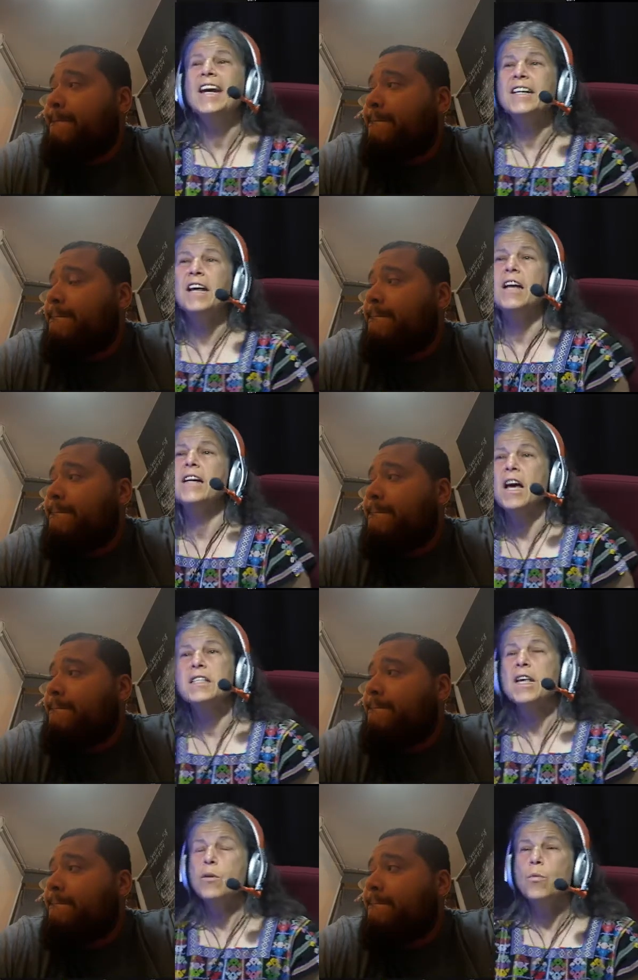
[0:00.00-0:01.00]
Speaker 1: it done. And
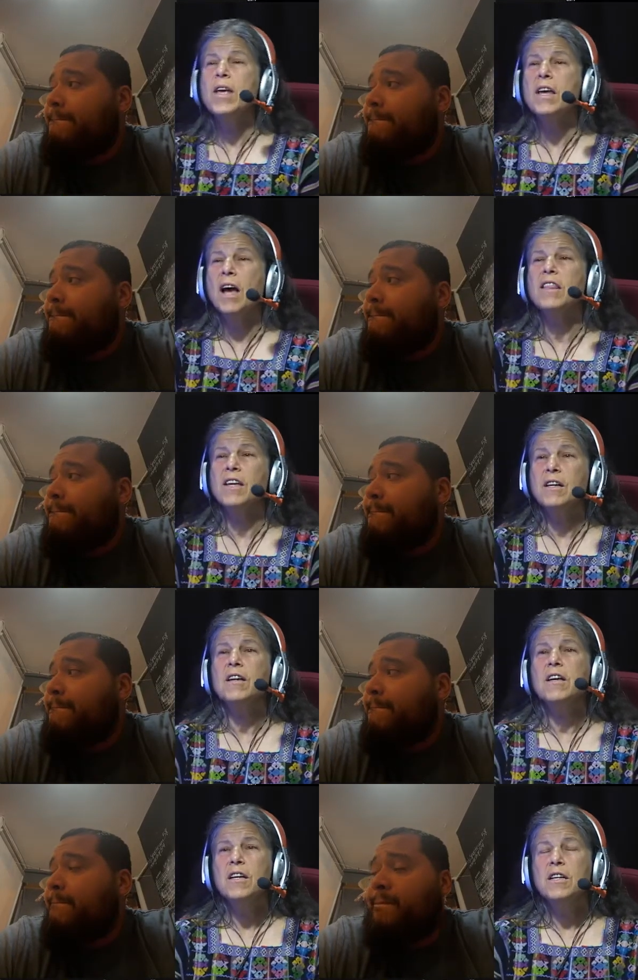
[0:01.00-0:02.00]
I say we. I
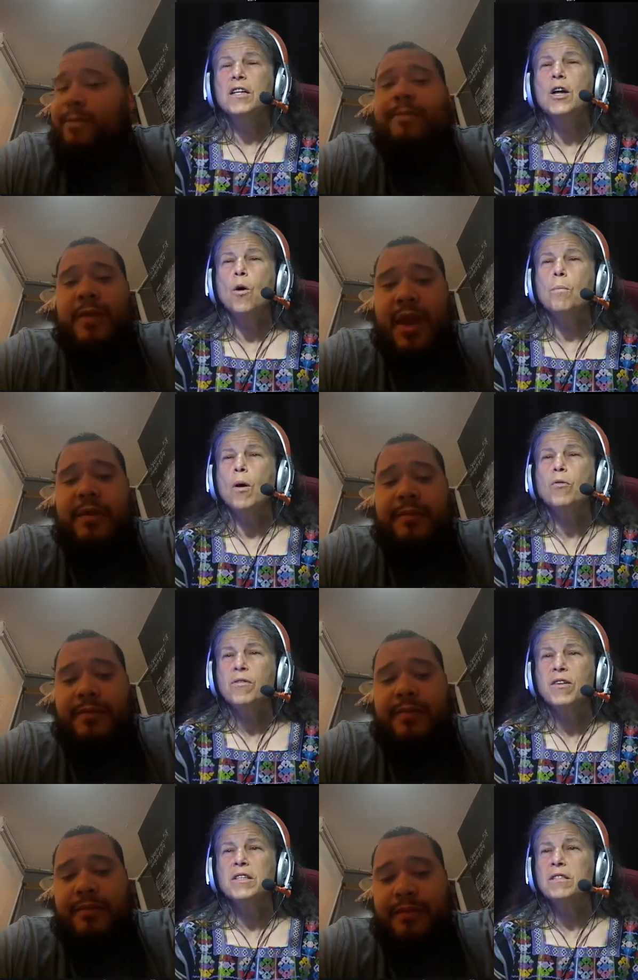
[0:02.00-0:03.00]
think you know, both
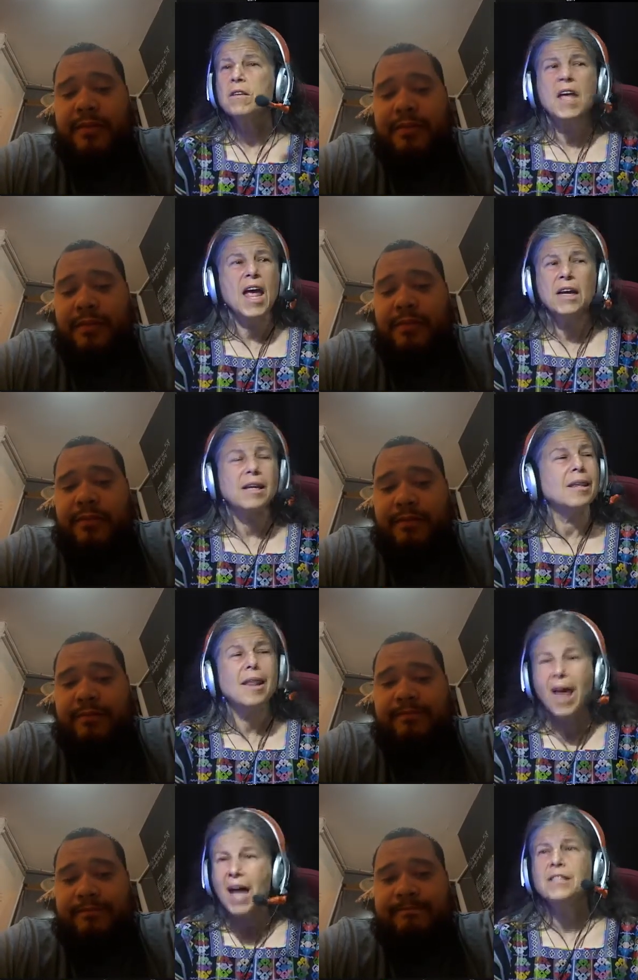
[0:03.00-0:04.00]
of us and
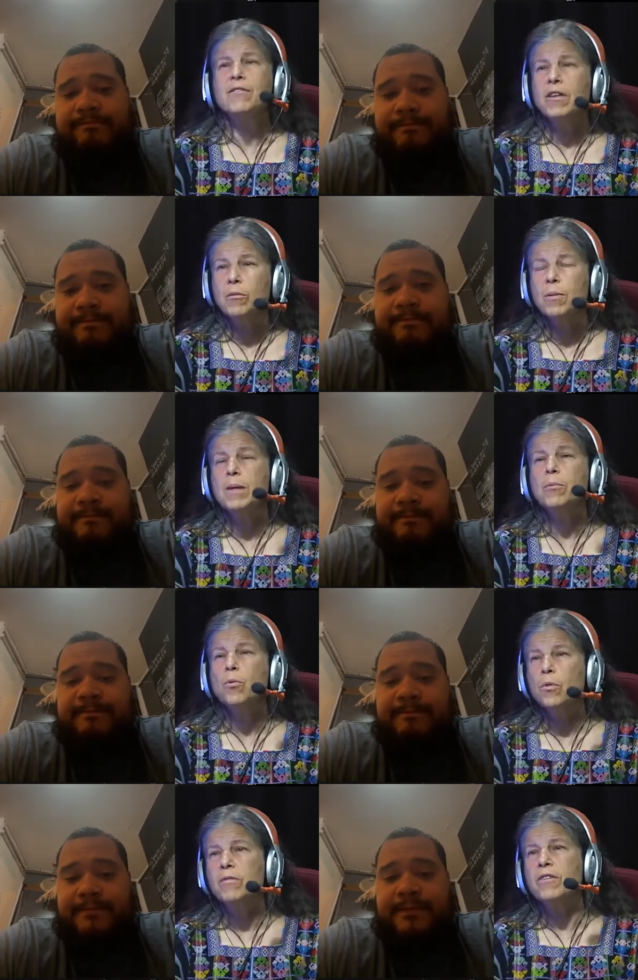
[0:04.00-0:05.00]
lots of other
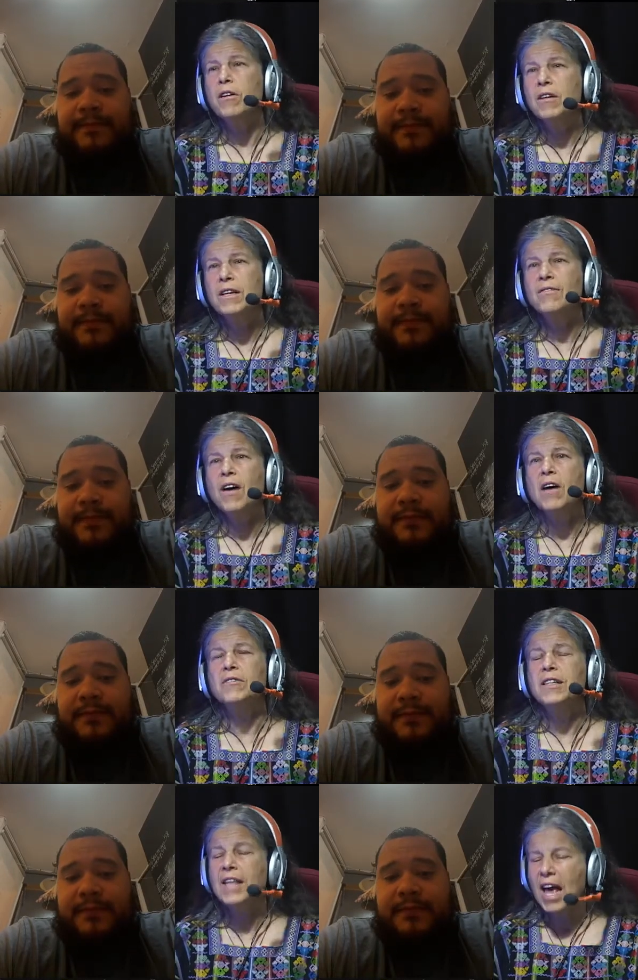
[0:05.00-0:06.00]
people were very
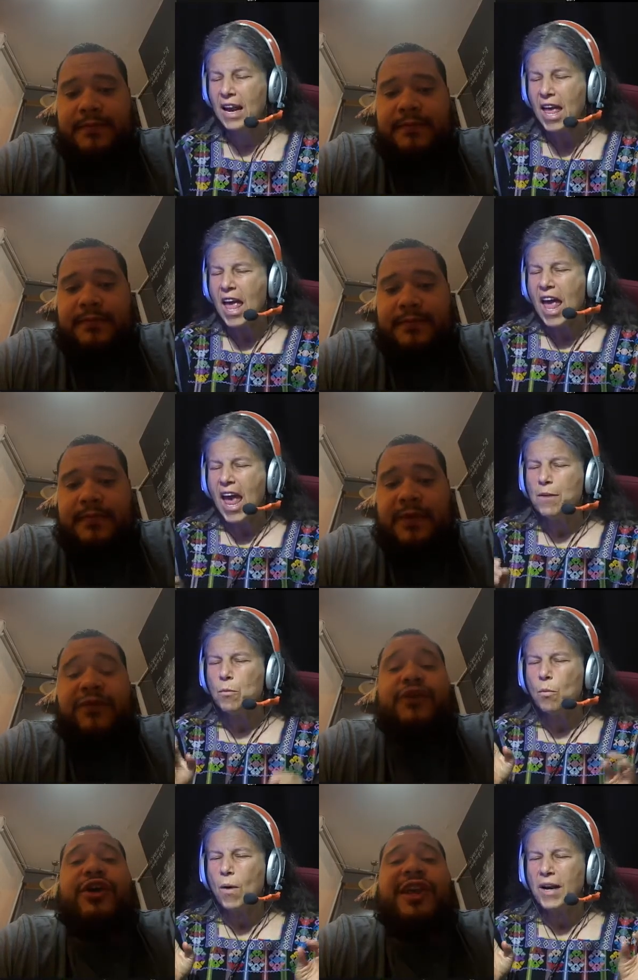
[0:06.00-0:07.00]
involved in that.
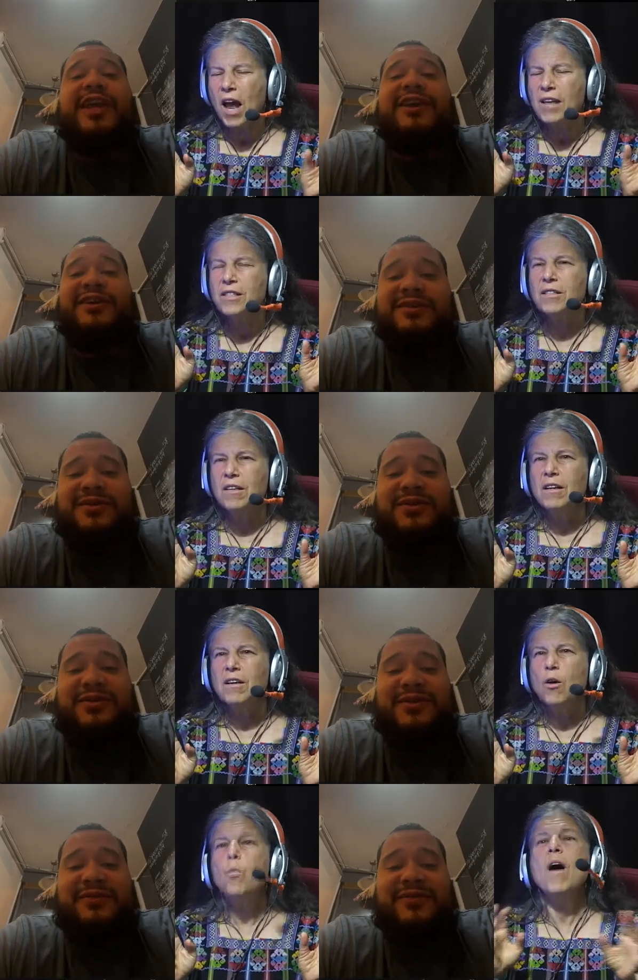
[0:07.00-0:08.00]
And for years. I,
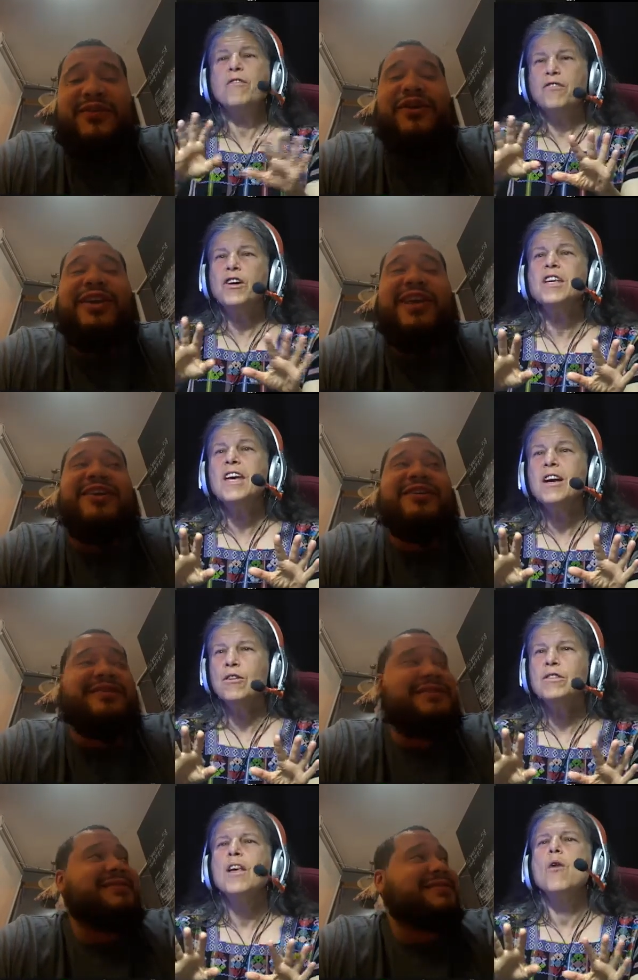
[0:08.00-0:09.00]
well, for, for years.
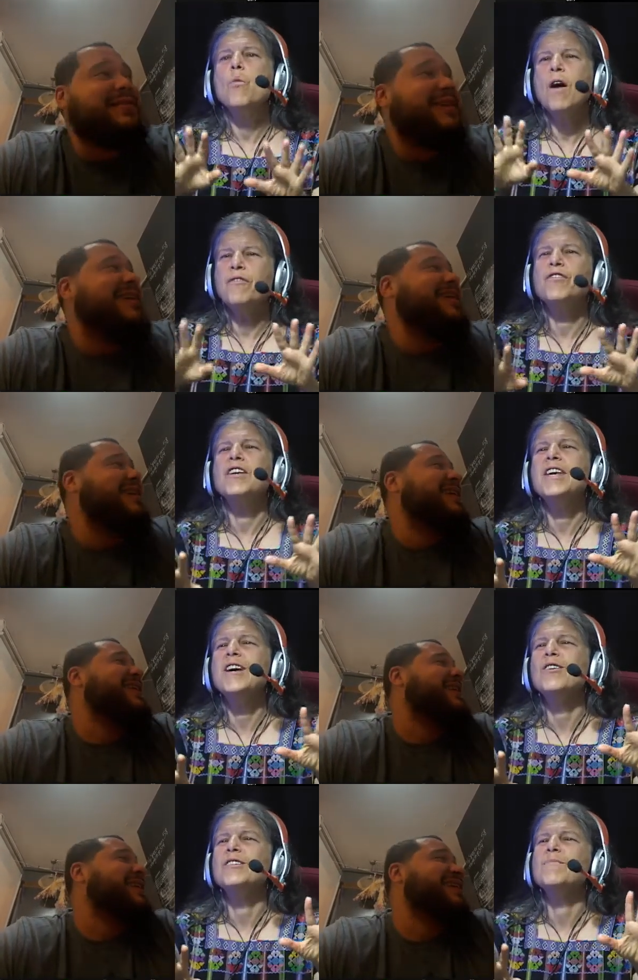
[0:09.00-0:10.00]
years. Well, for
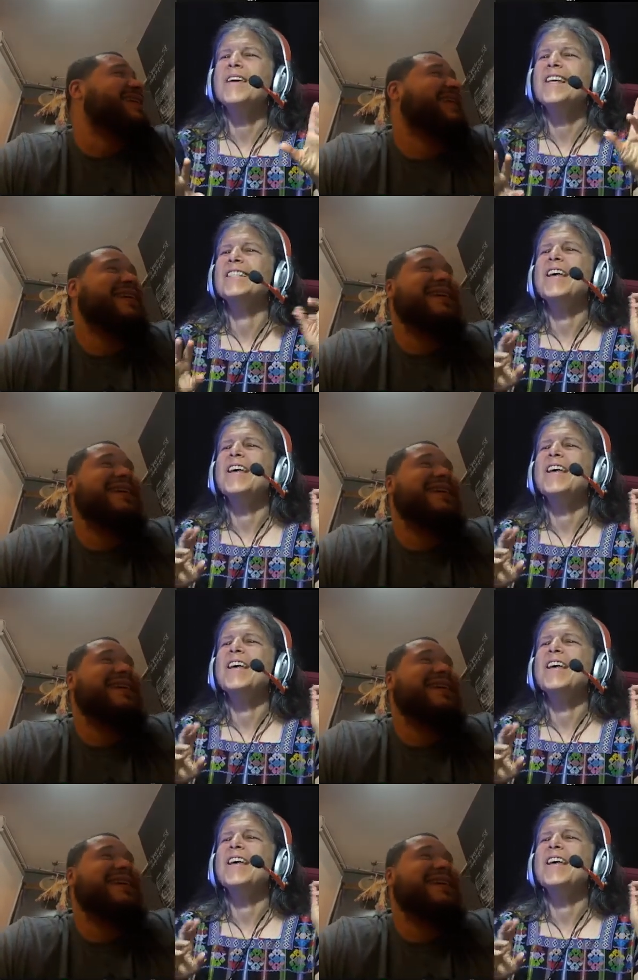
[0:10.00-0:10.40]
years means